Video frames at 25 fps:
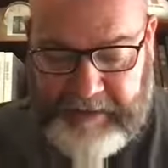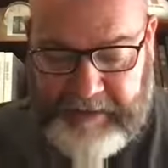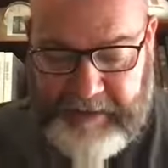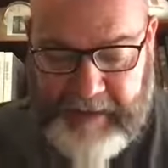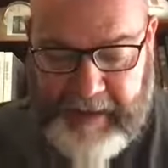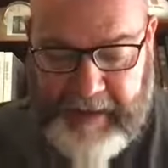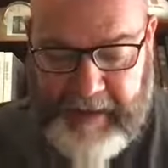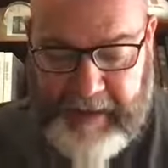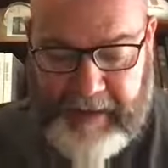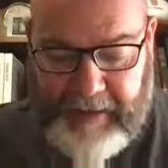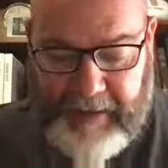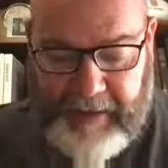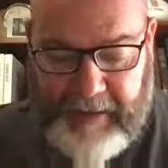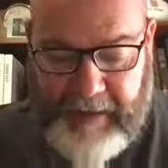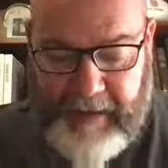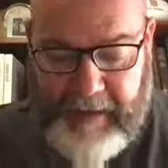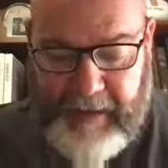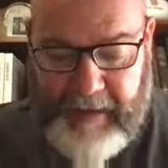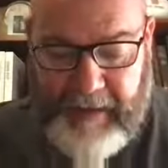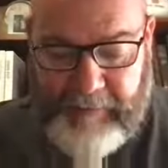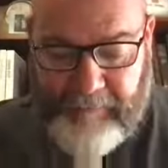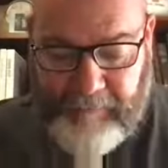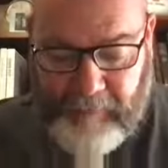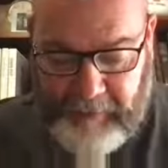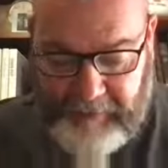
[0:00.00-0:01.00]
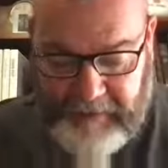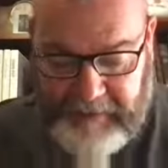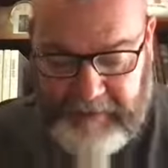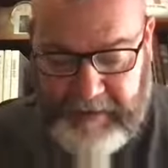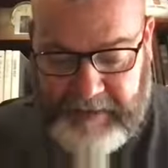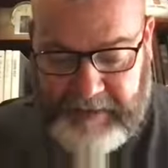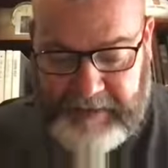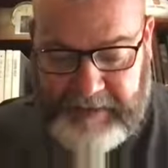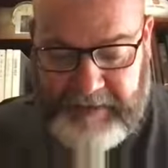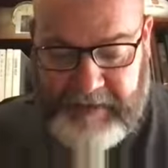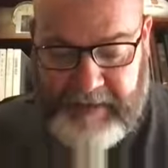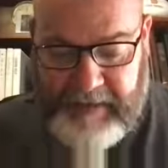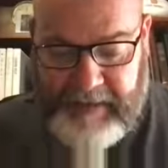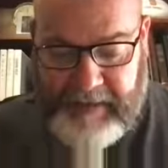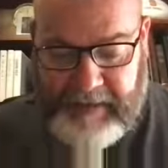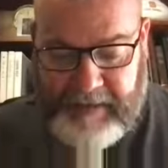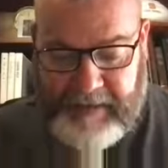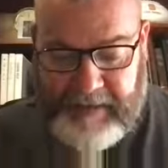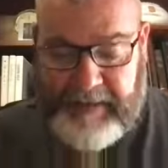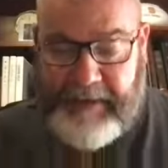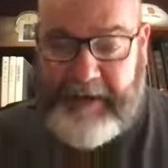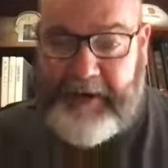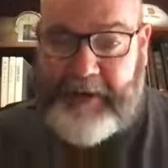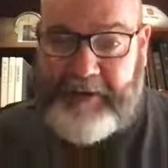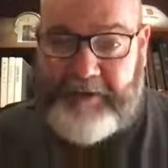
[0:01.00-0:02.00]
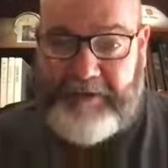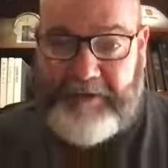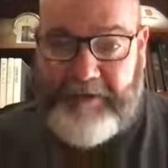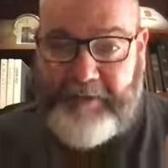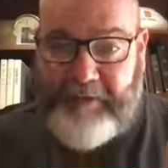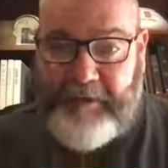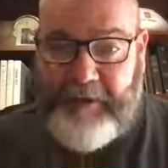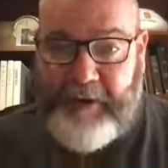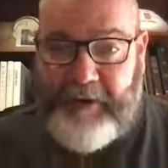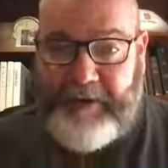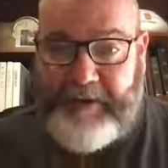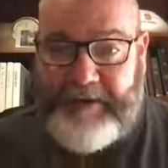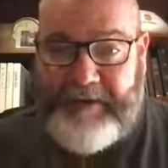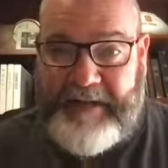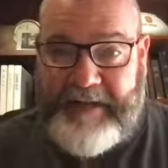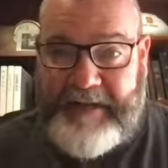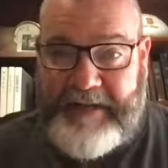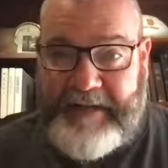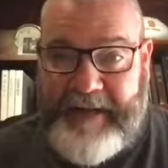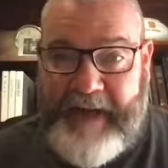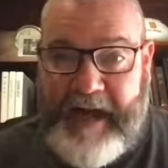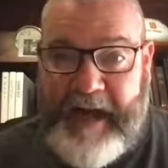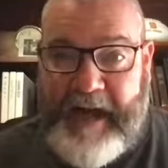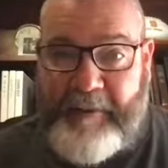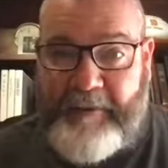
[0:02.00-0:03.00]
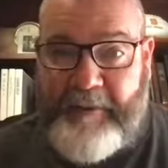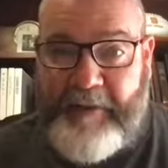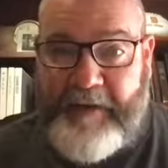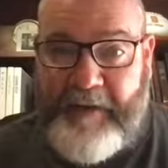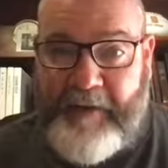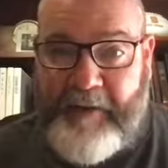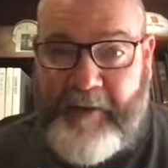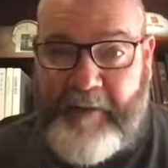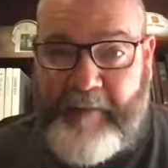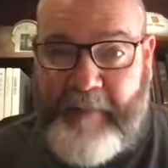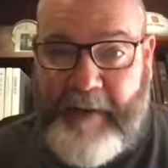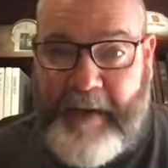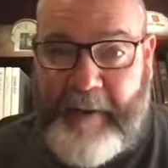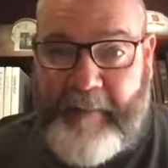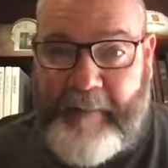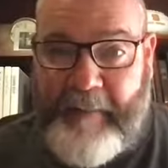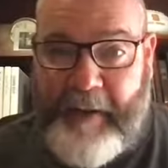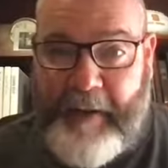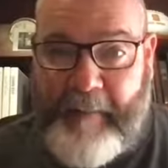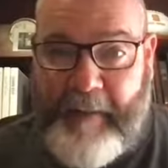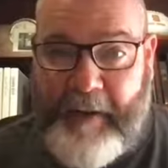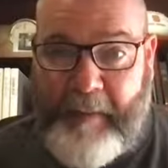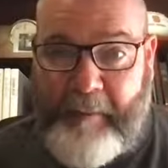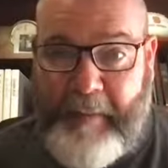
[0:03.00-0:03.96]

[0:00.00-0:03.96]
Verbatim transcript: day verse 16 and here's the verse that knocked me on my on my